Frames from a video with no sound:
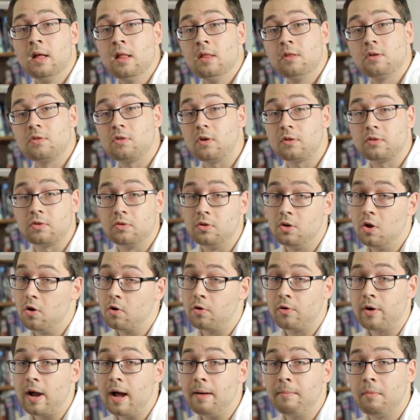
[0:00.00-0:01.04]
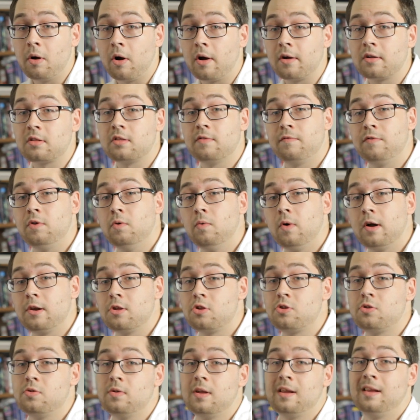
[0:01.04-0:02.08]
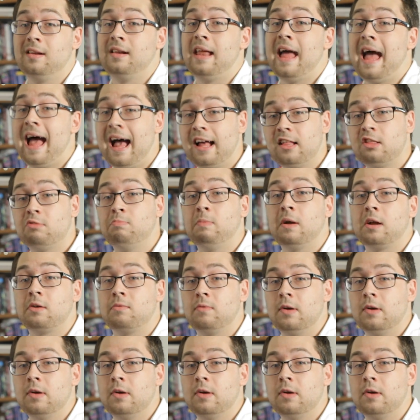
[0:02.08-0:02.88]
There's also no crop marks if you want to shoot at an aspect